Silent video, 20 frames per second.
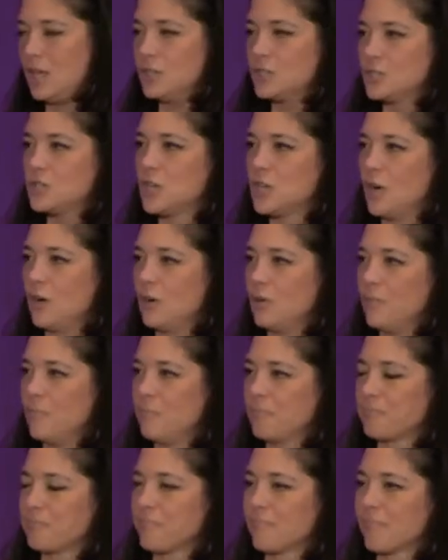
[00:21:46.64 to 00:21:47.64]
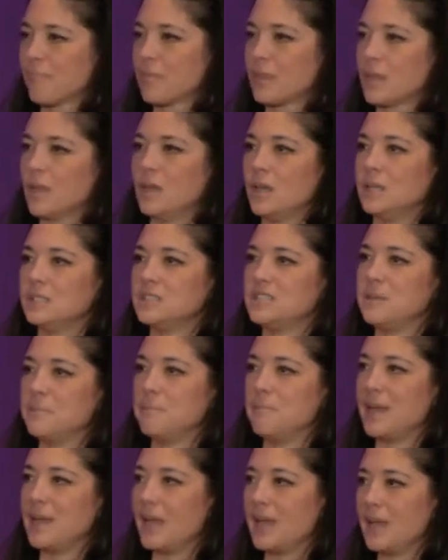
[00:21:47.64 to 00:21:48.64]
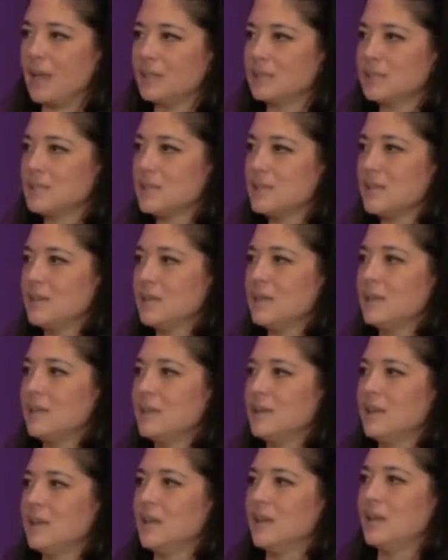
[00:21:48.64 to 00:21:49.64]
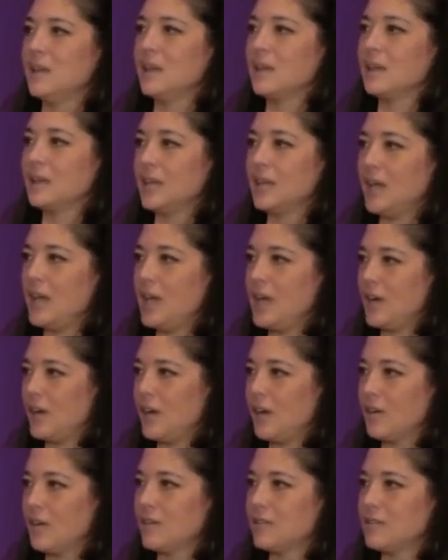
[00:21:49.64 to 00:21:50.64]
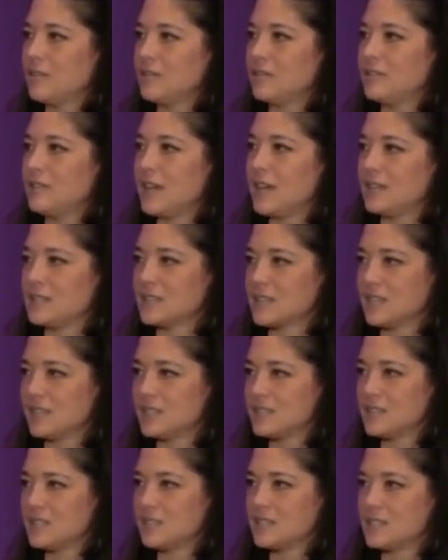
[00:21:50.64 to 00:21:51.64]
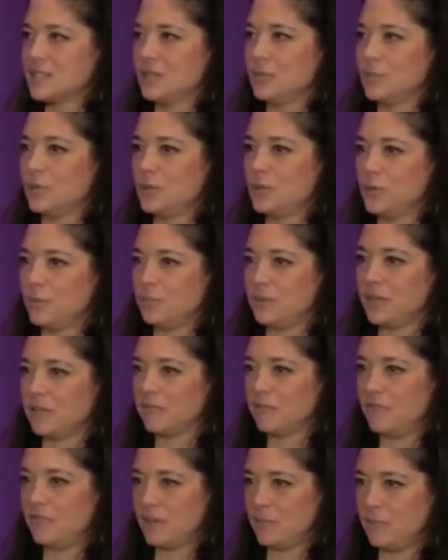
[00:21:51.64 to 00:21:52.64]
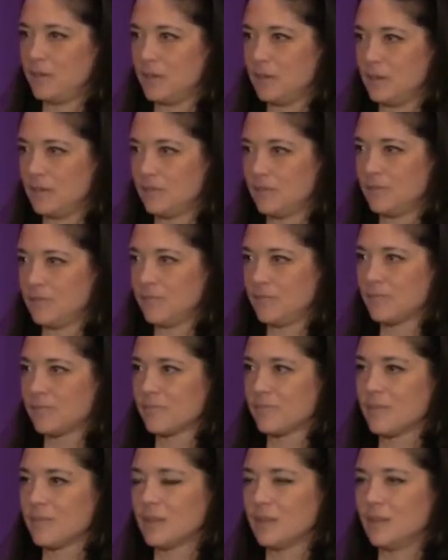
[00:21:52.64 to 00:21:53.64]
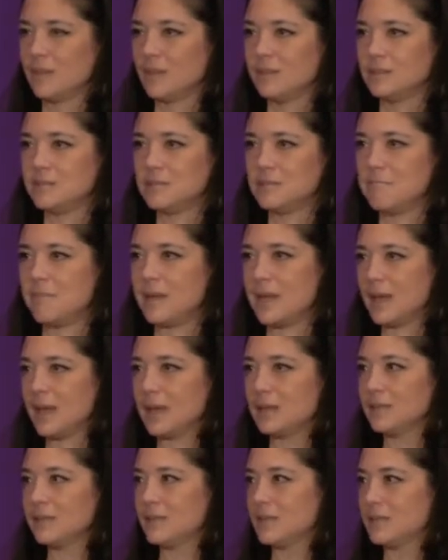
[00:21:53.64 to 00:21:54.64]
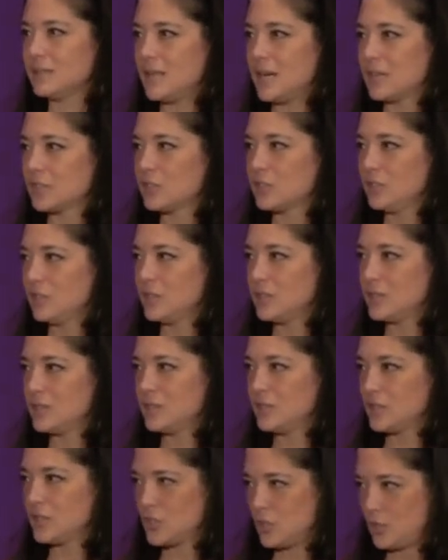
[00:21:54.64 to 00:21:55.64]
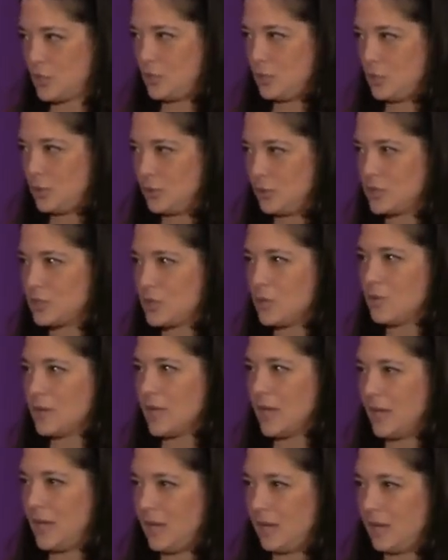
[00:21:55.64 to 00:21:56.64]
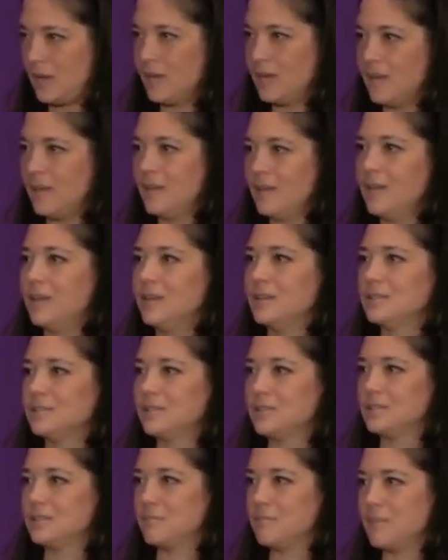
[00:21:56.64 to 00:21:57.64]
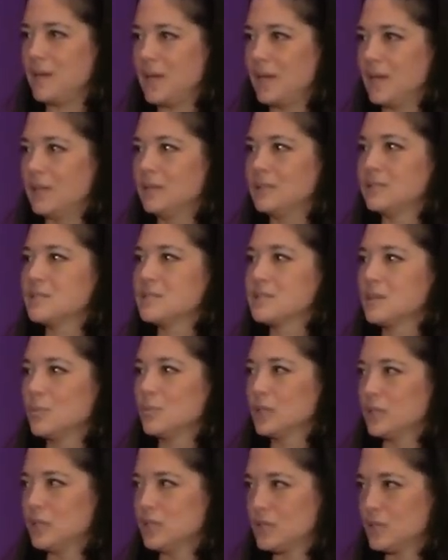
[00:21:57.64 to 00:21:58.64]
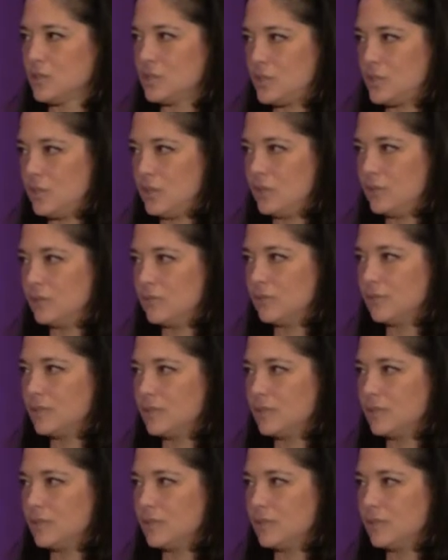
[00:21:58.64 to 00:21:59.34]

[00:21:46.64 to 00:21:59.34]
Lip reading: So demand care that is consistent with you being female. Demand that a doctor listens to you. It's okay to demand someone listen to you.